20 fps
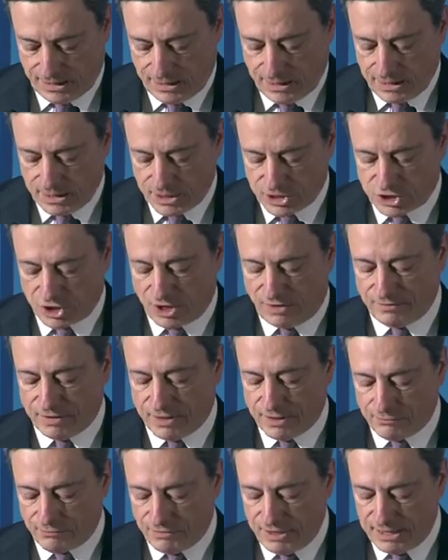
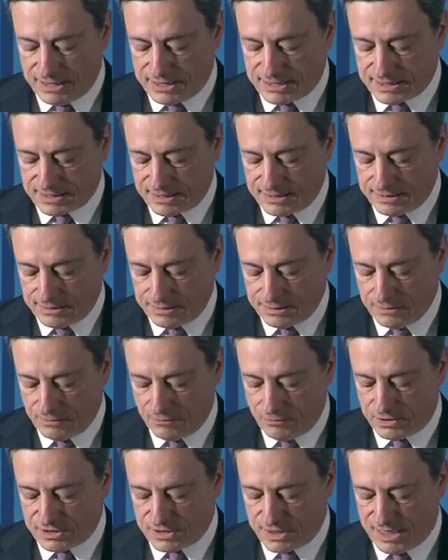Sovereign risk
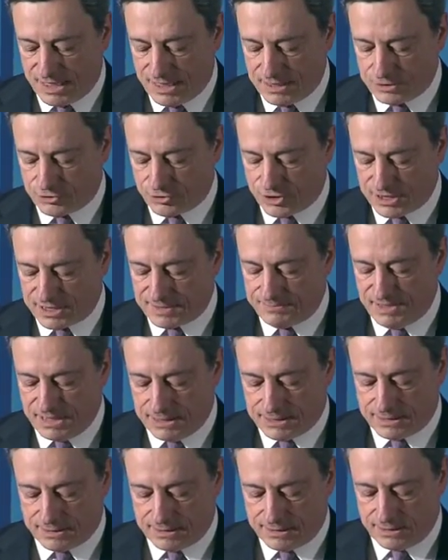was then
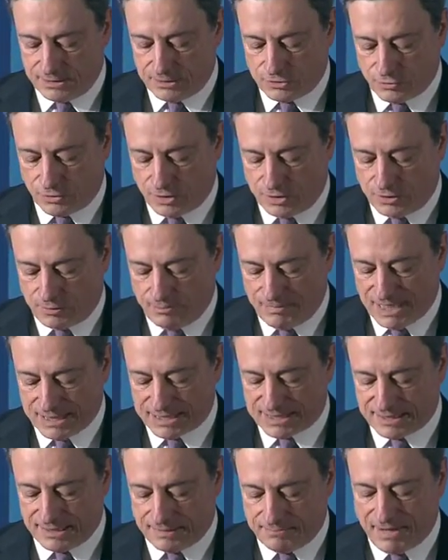transmitted into the
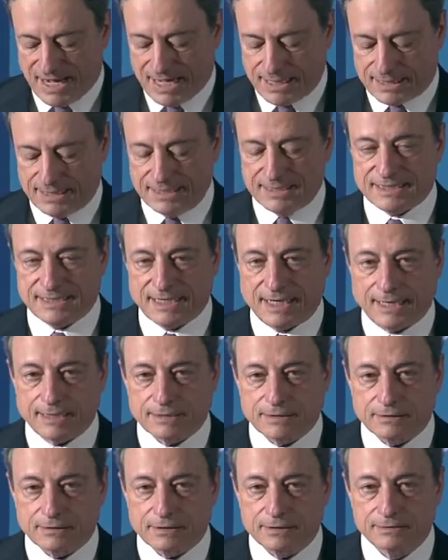domestic banking
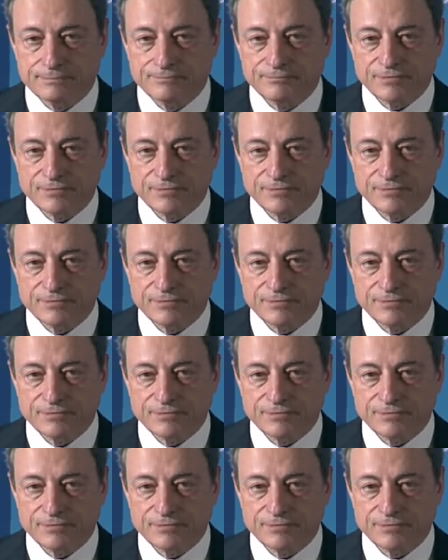sector